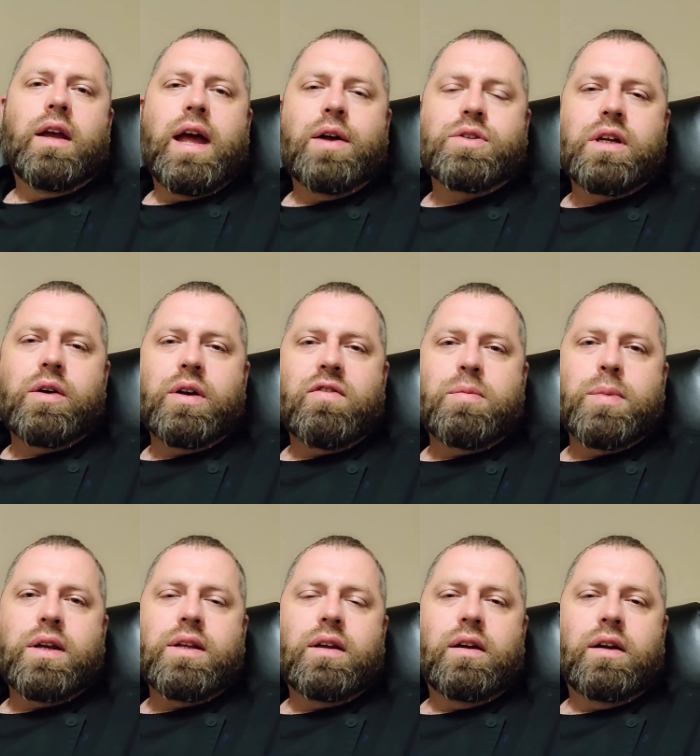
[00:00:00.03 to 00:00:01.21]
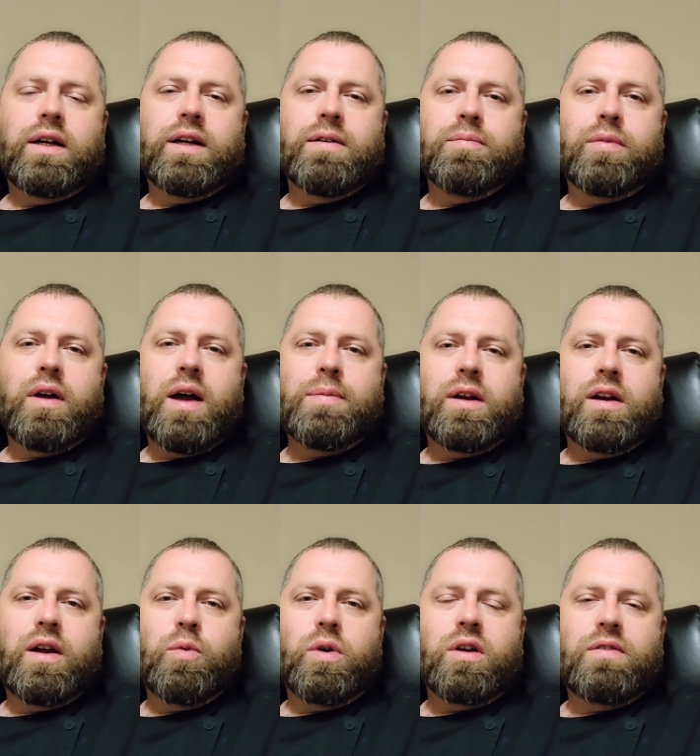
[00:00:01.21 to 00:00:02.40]
How's it going, everybody? Um, I'm here
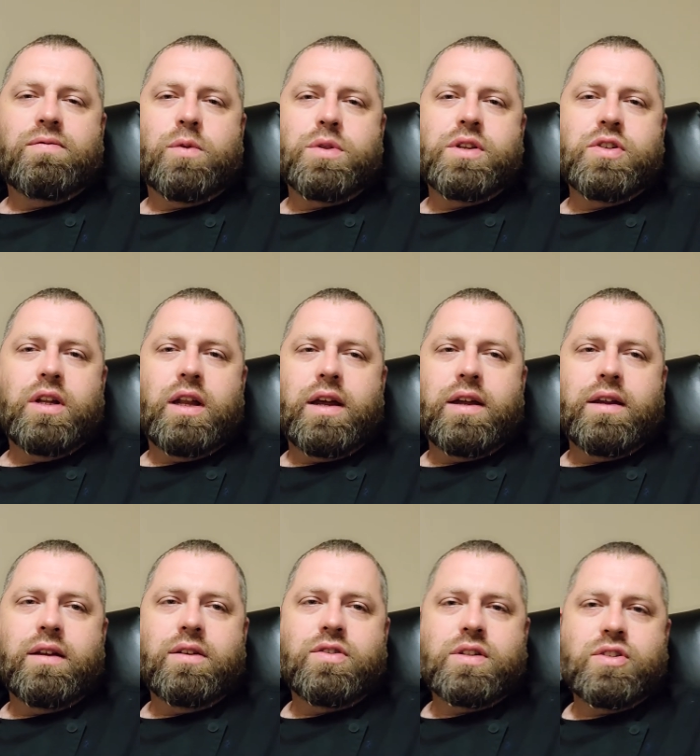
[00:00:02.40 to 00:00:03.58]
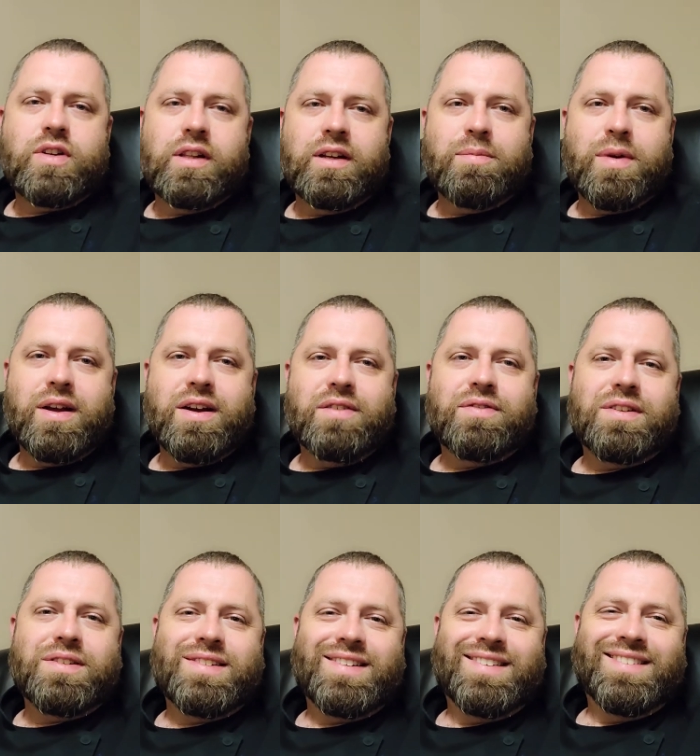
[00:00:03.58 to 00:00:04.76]
at work on 4th of July, just chilling in my
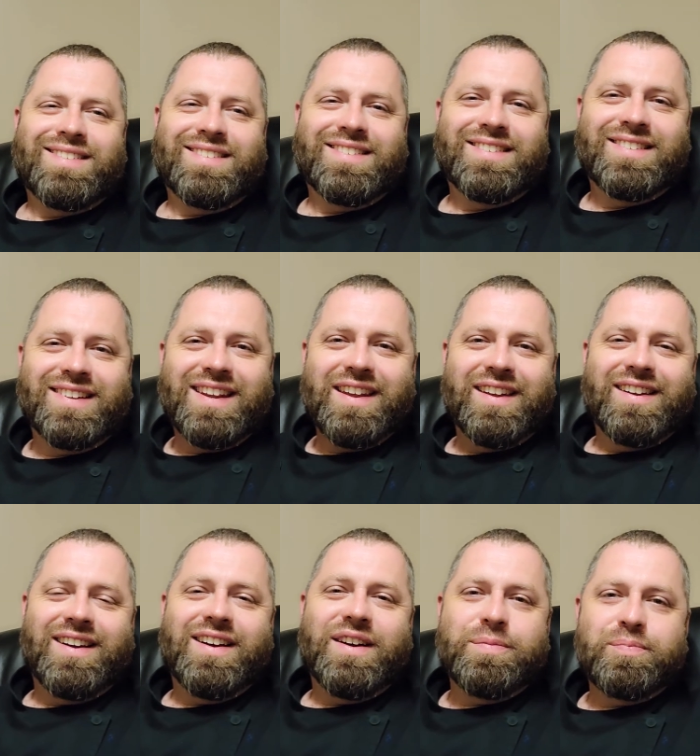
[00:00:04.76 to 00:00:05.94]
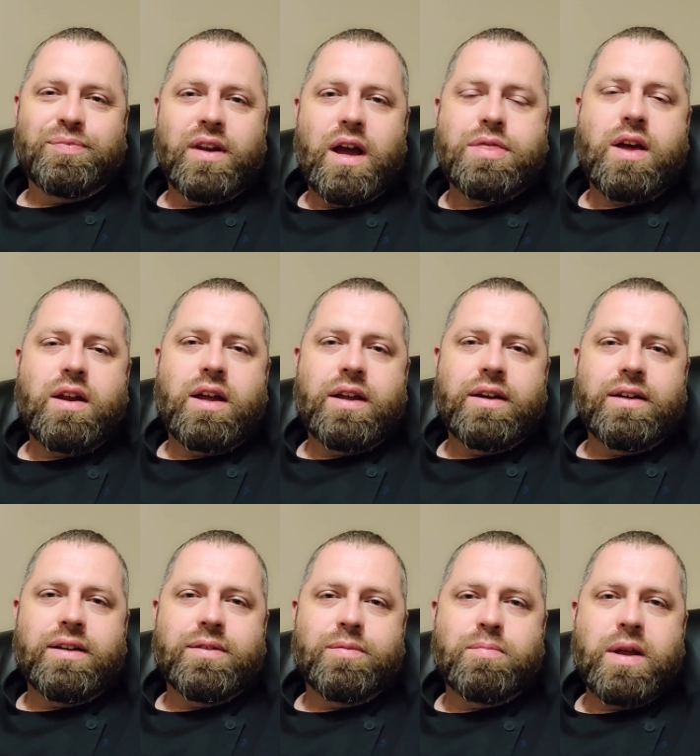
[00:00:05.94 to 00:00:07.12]
office. Um, I thought I'd
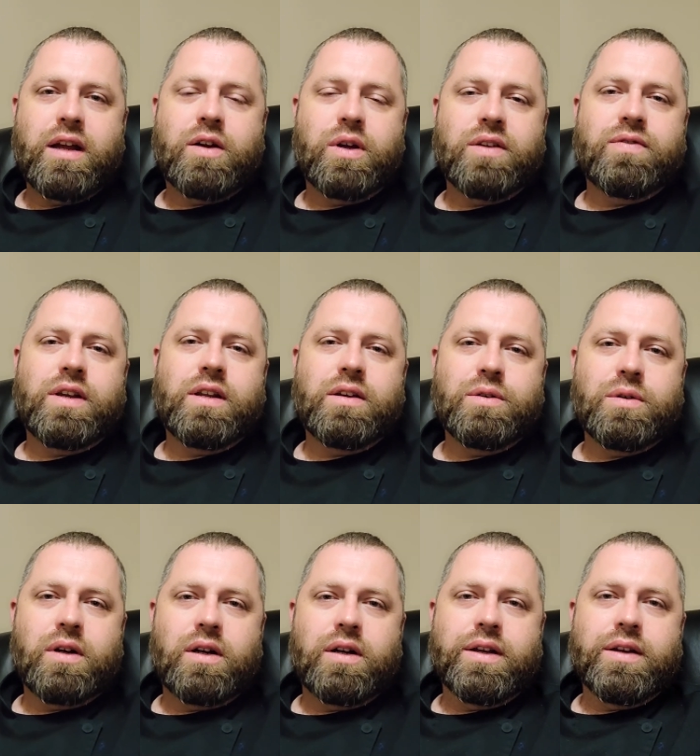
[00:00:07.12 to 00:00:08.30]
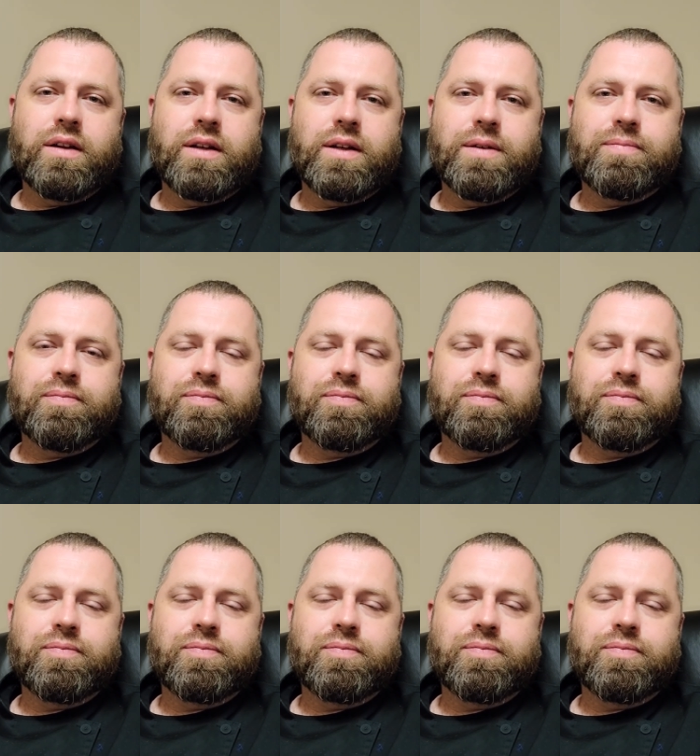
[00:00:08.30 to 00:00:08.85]
uh, make a quick video on um,